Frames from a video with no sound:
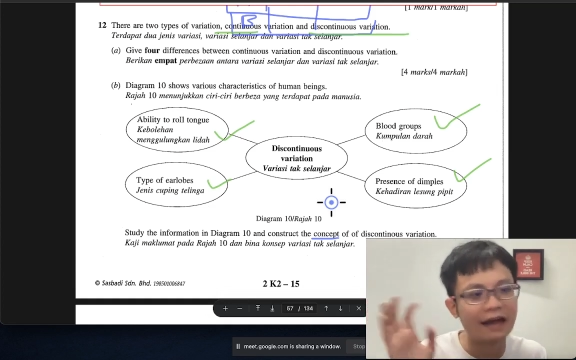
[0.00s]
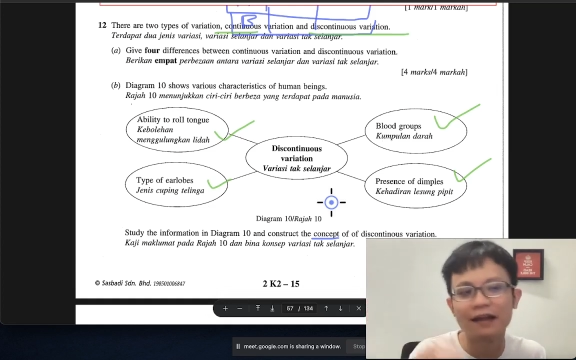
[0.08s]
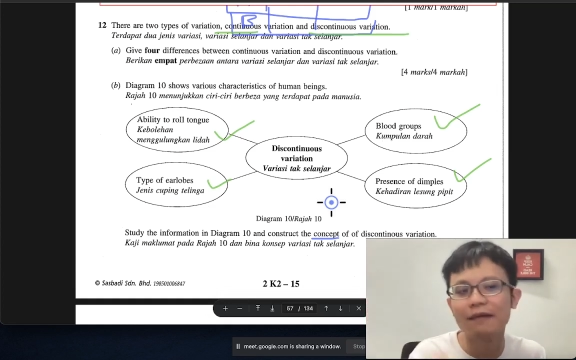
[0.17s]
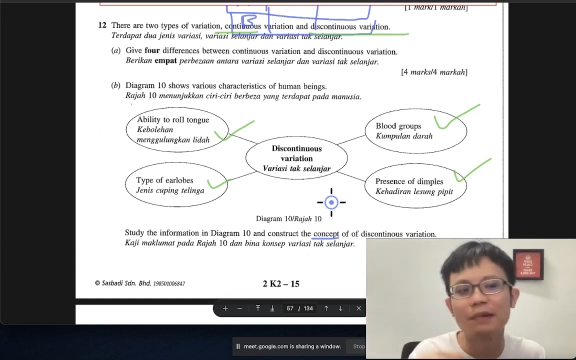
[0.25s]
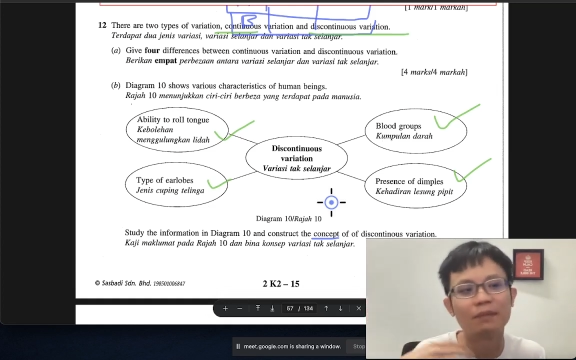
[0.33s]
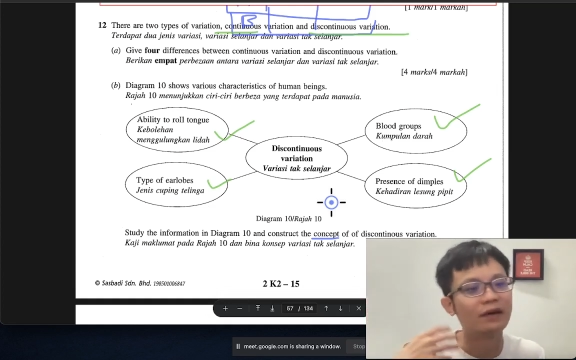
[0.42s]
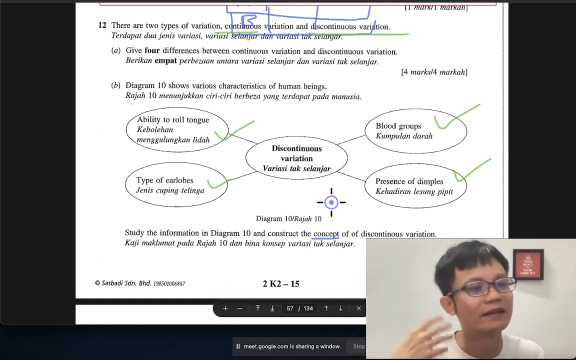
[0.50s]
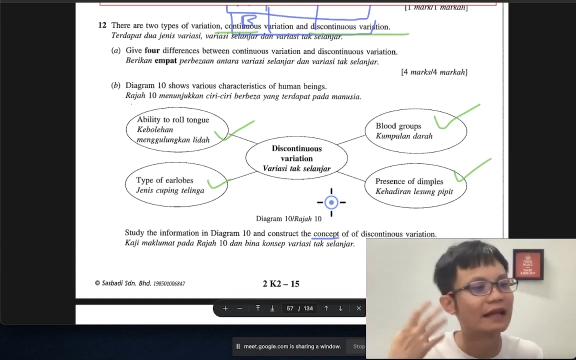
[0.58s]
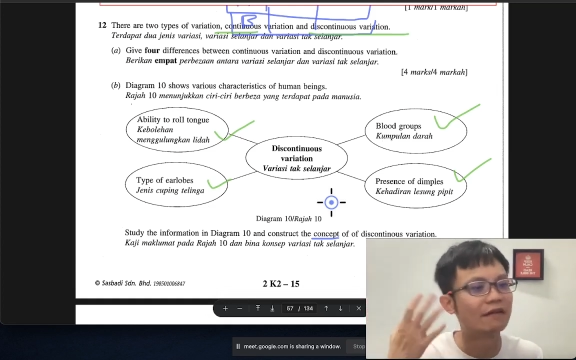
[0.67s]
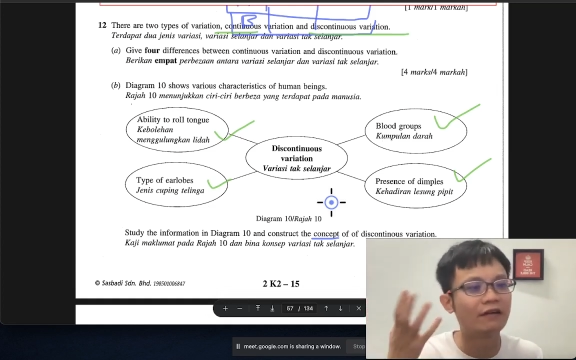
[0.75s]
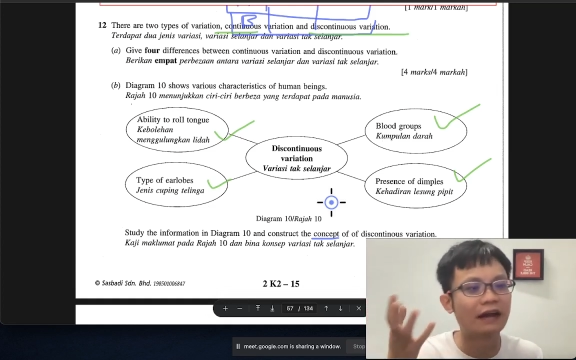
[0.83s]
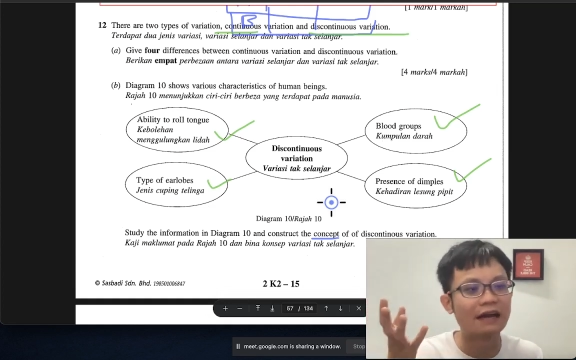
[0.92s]
other people
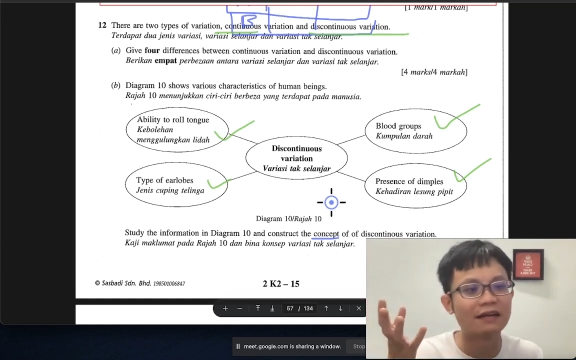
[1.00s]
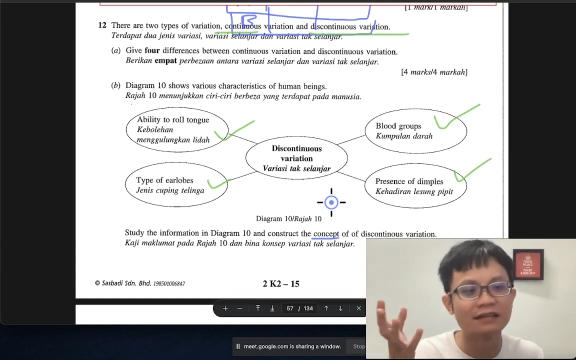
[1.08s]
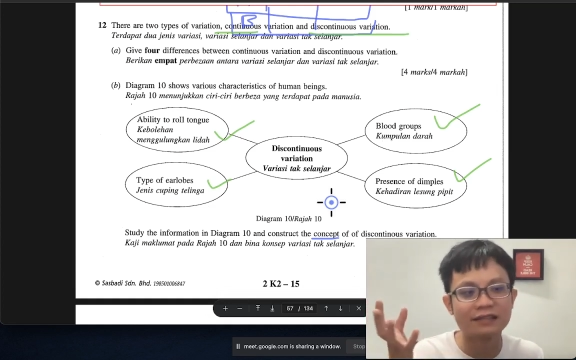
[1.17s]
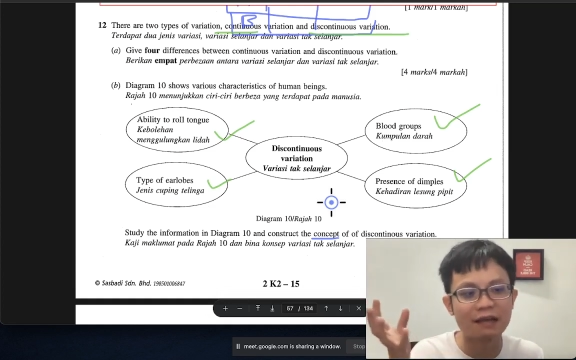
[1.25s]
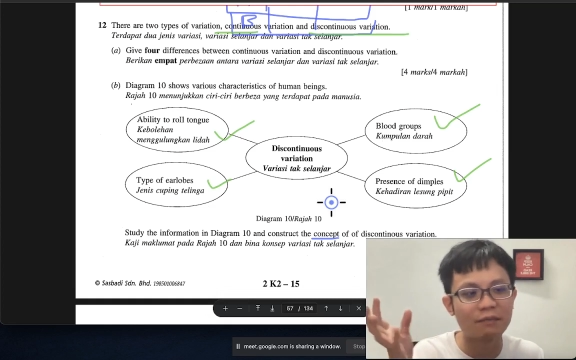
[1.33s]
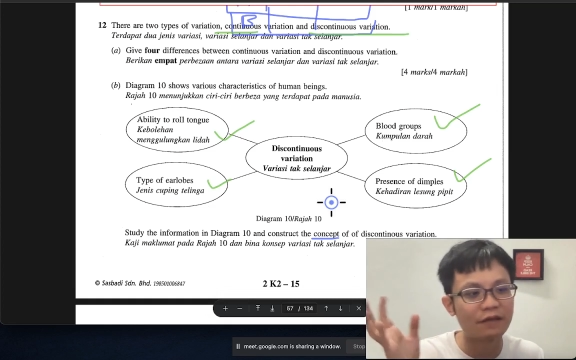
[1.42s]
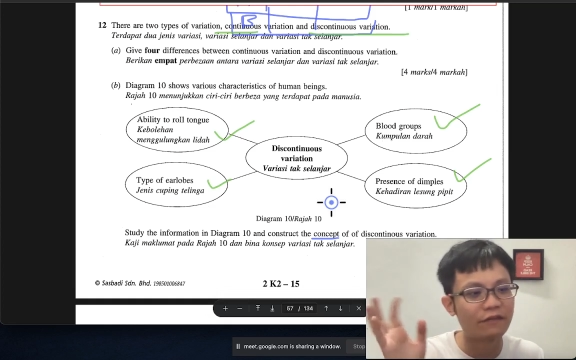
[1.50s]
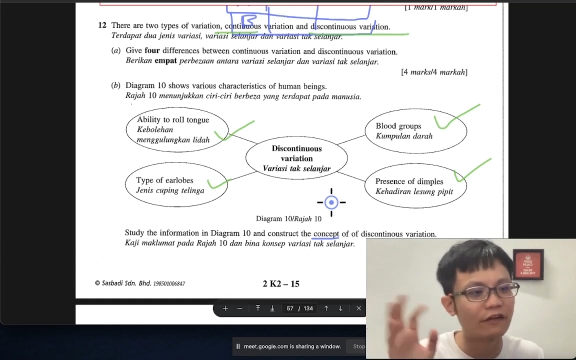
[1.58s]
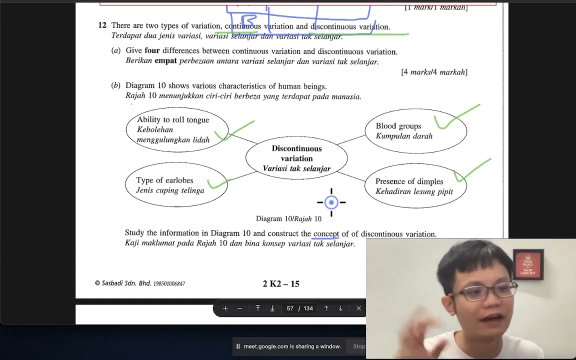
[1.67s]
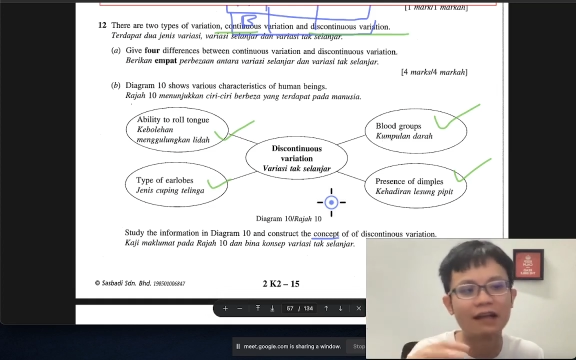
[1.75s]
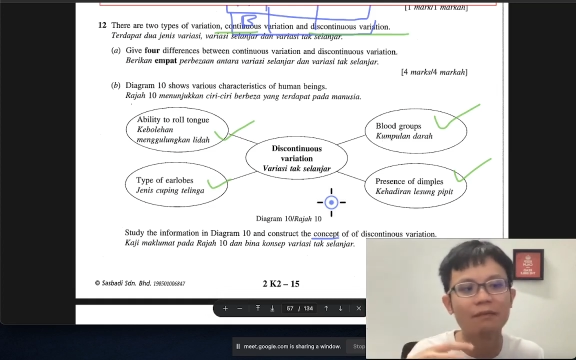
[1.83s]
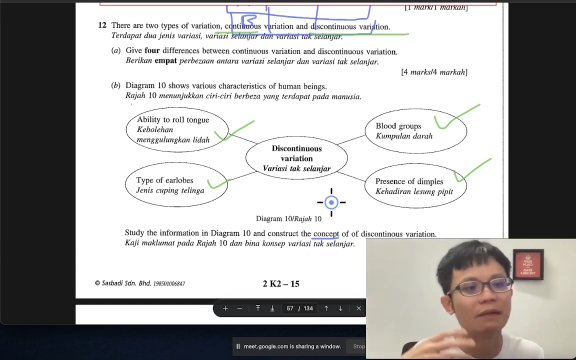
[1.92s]
never understand before,
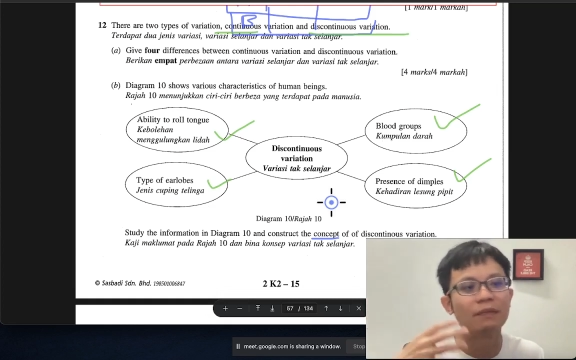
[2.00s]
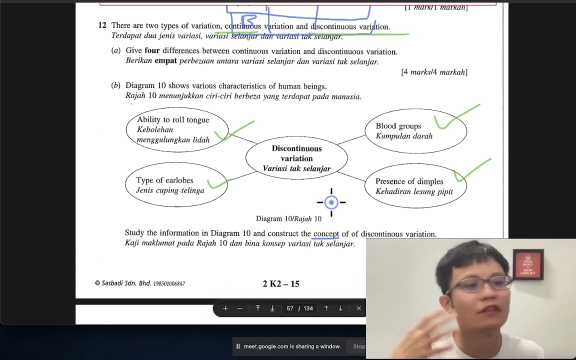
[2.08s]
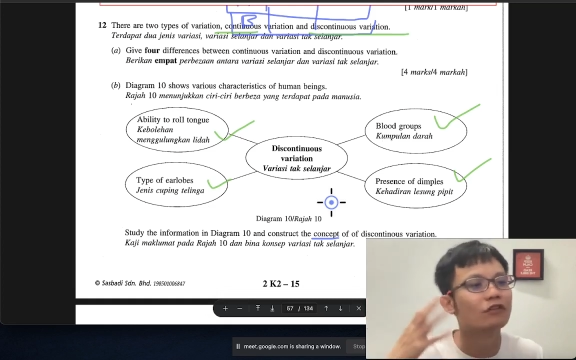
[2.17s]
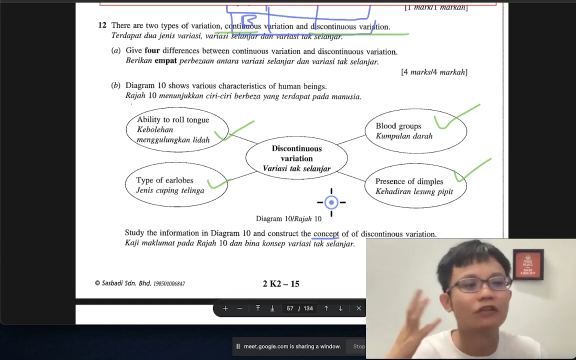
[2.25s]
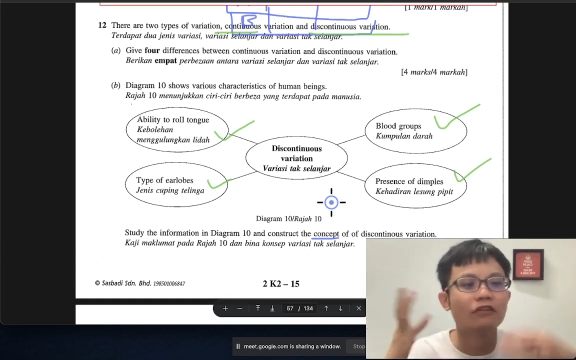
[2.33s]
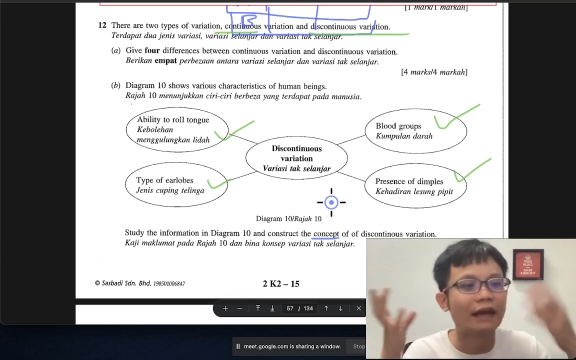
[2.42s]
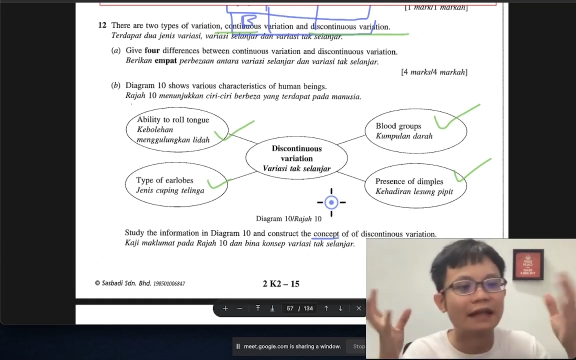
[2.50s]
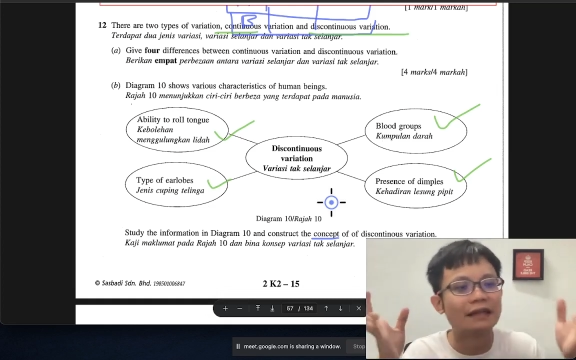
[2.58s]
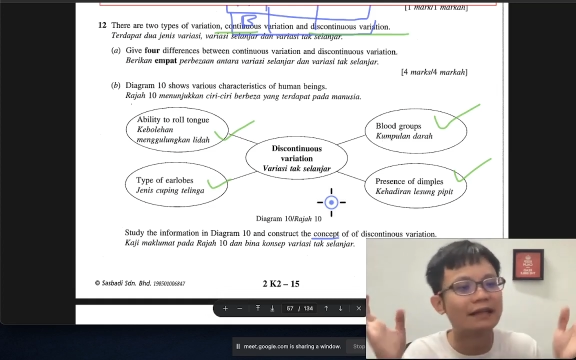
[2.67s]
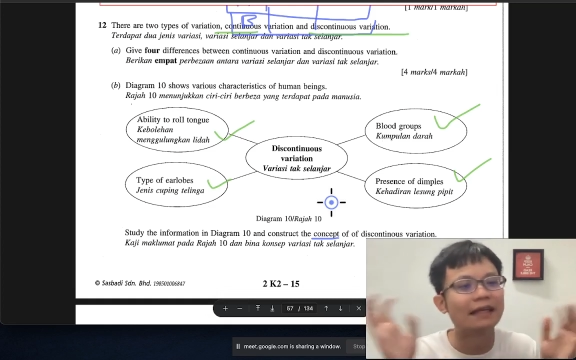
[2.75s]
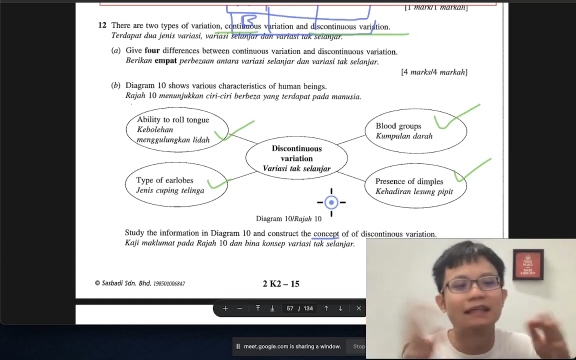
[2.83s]
other people don't know anything.